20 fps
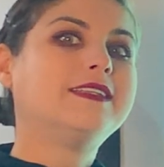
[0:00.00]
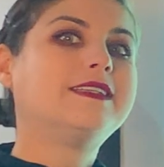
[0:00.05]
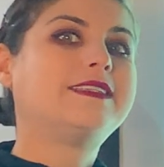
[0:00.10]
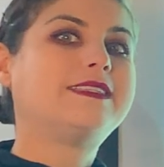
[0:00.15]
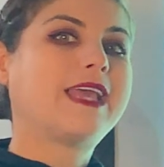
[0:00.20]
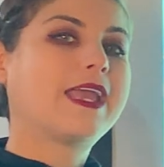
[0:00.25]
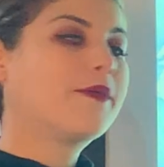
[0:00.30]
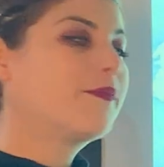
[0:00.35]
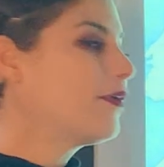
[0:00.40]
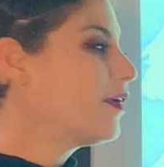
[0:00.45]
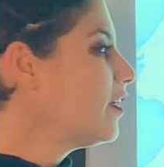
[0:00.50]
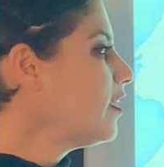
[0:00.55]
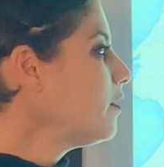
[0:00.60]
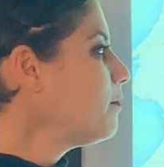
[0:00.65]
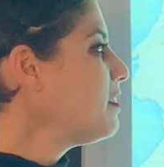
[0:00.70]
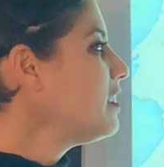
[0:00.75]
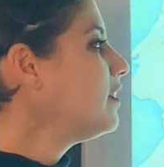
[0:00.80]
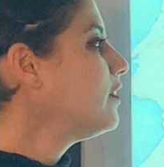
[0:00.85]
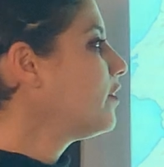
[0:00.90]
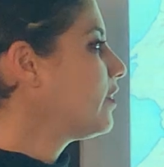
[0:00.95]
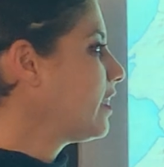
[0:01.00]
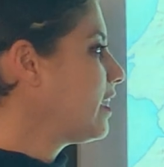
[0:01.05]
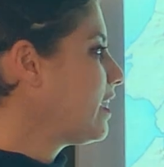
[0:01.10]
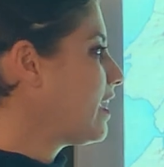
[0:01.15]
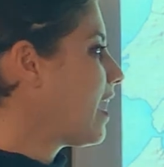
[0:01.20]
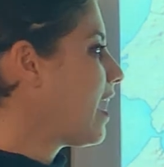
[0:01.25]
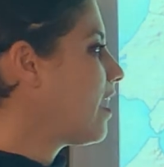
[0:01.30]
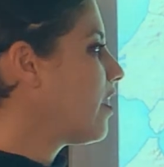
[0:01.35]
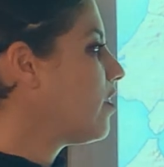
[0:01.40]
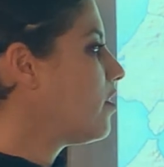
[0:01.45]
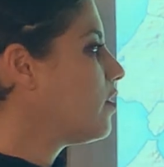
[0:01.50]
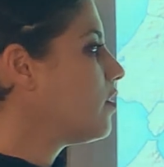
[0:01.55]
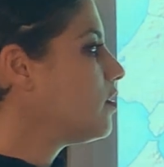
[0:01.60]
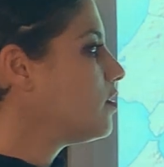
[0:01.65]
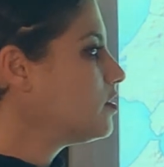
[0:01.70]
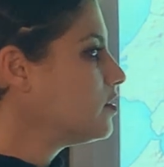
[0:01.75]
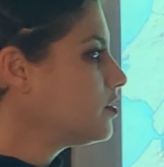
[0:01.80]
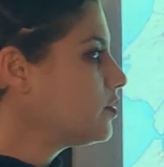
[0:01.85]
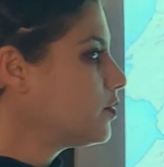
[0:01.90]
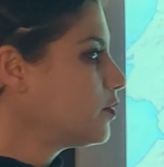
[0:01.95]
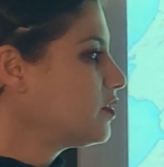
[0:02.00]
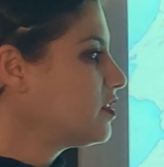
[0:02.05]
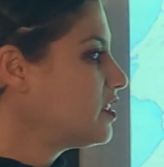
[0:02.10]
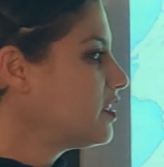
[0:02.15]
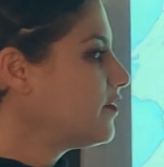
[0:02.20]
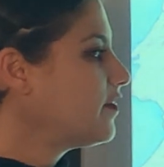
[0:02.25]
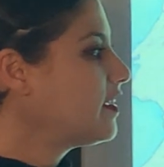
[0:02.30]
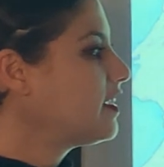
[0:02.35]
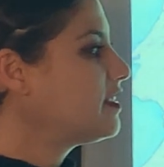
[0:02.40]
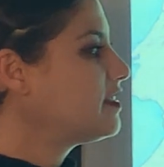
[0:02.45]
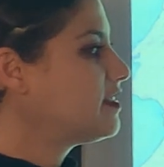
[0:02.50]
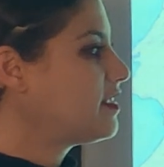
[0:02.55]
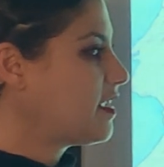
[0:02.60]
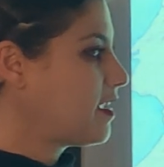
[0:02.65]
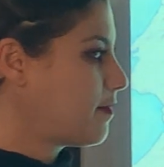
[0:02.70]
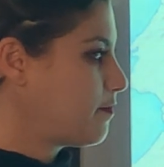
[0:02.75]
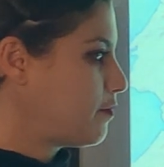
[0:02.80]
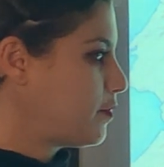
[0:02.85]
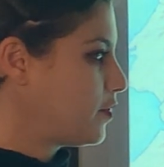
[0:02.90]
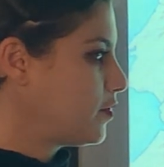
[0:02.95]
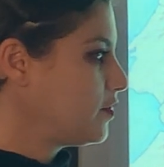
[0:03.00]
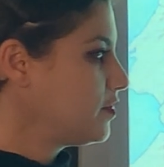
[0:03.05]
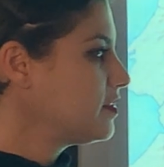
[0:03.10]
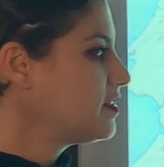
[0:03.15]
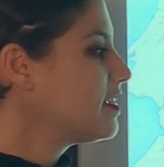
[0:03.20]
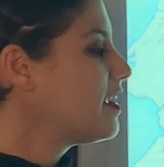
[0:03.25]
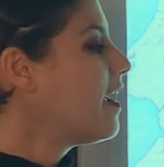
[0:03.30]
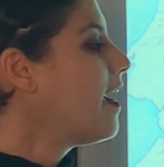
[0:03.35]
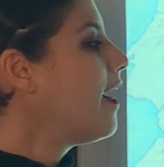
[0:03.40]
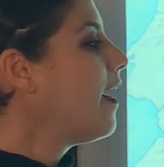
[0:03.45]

Today we're going to be looking at all sorts of examples